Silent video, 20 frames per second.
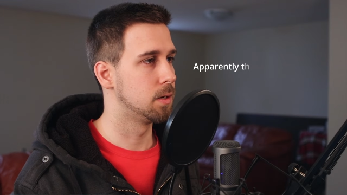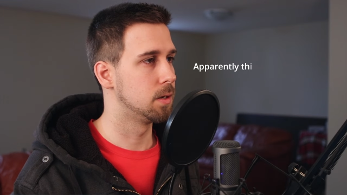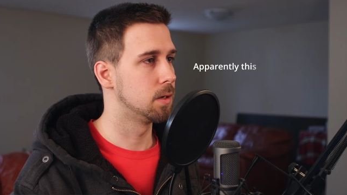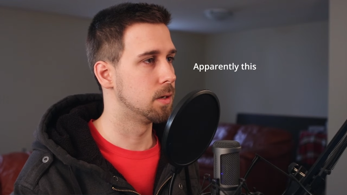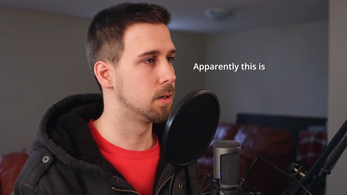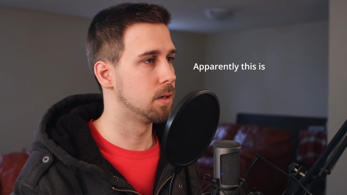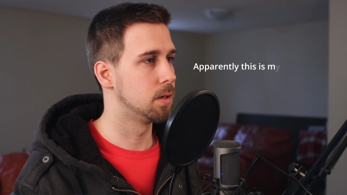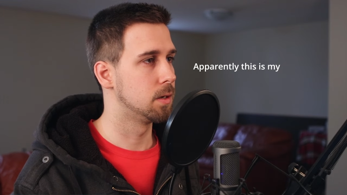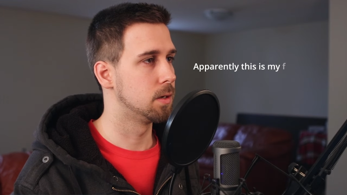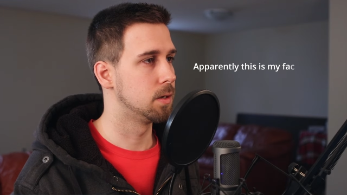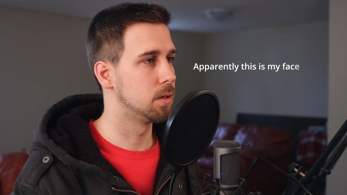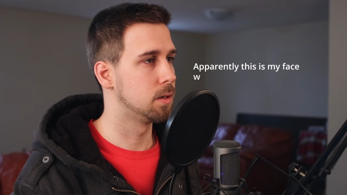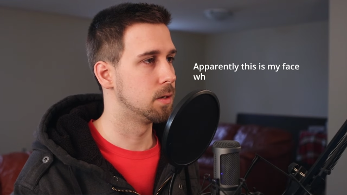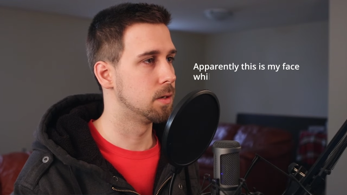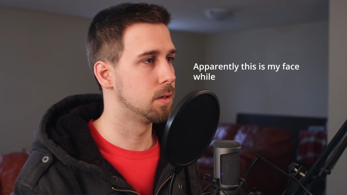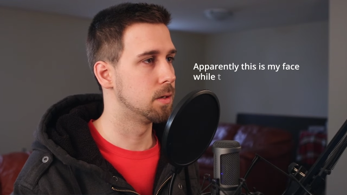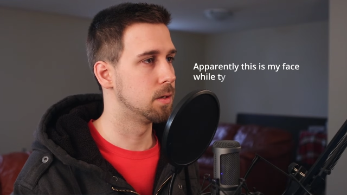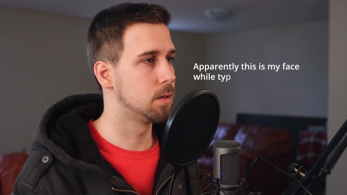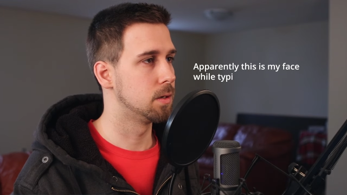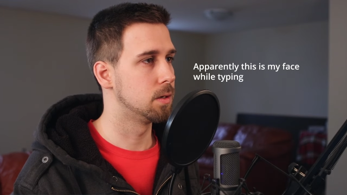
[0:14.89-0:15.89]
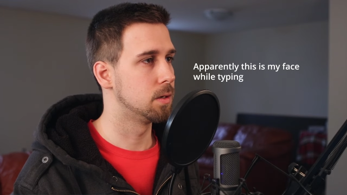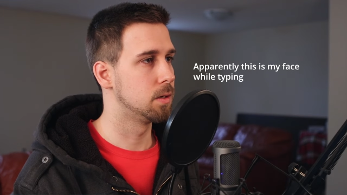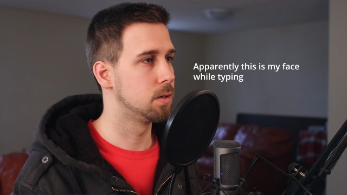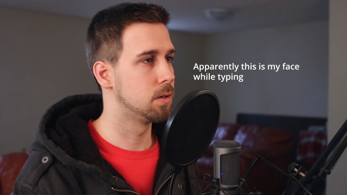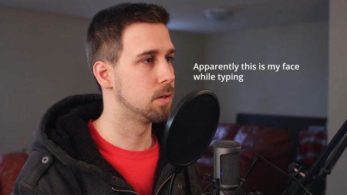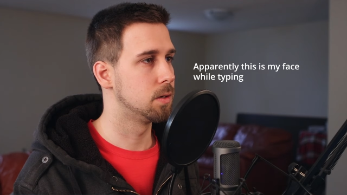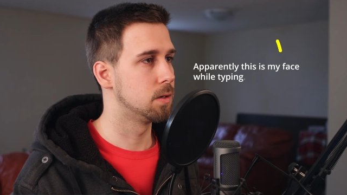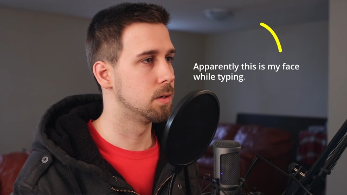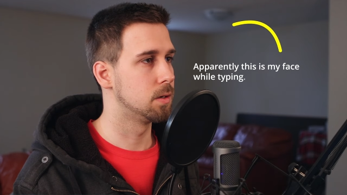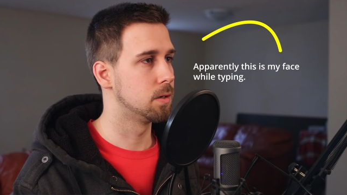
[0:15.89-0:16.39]

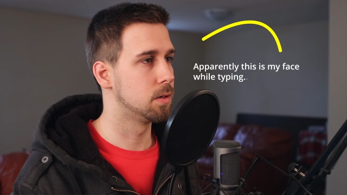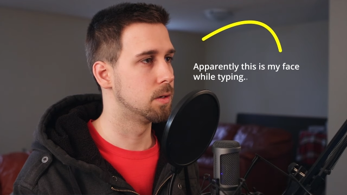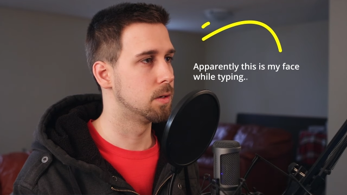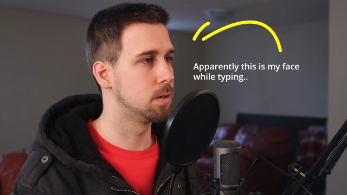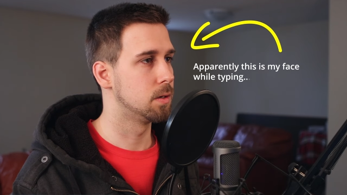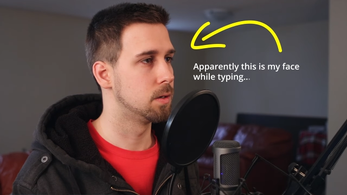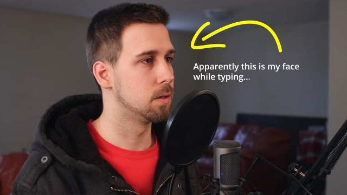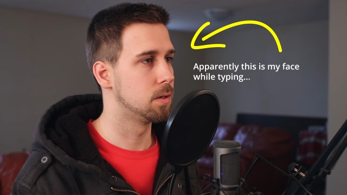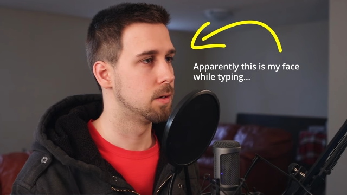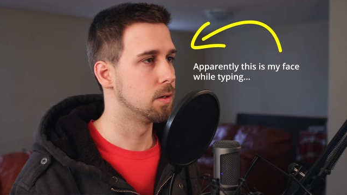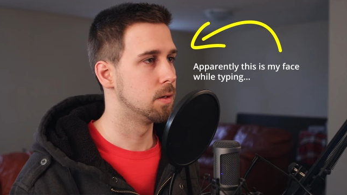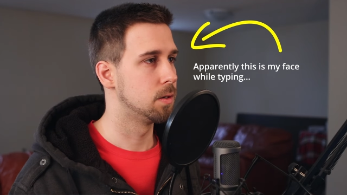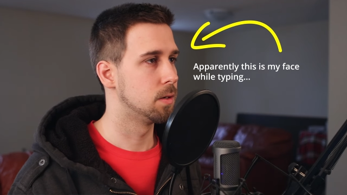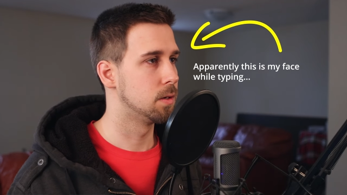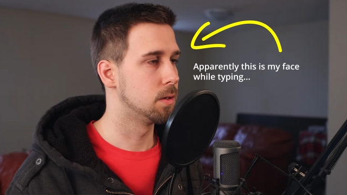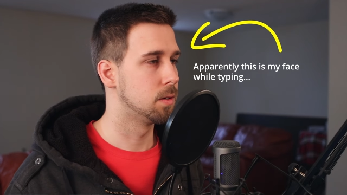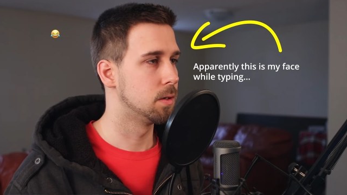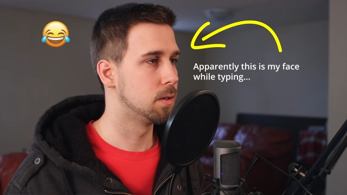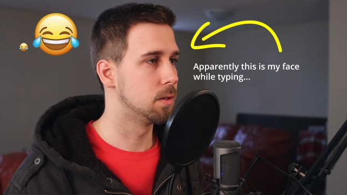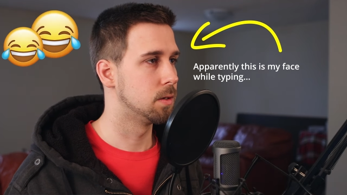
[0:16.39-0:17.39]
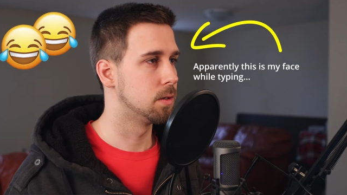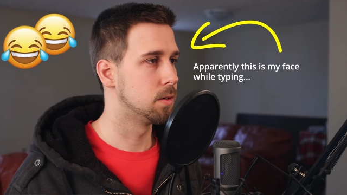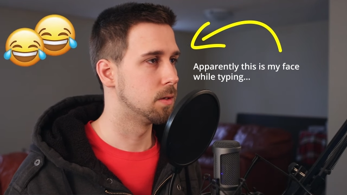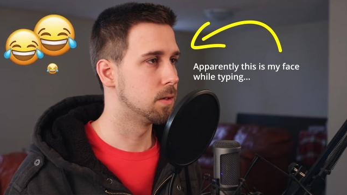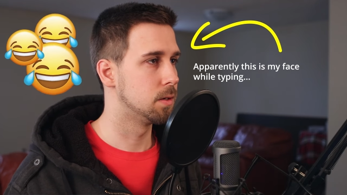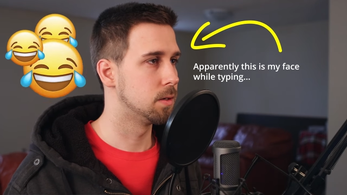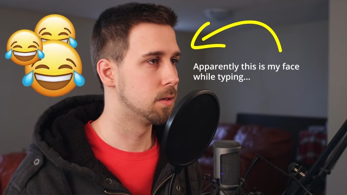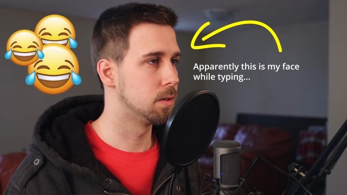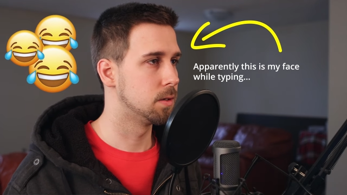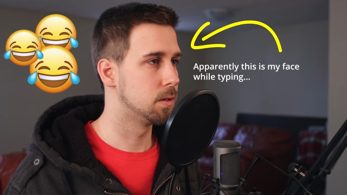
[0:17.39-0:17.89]

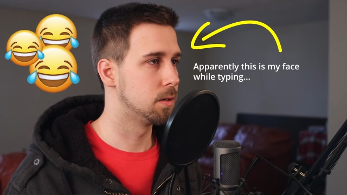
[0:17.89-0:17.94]
(silence)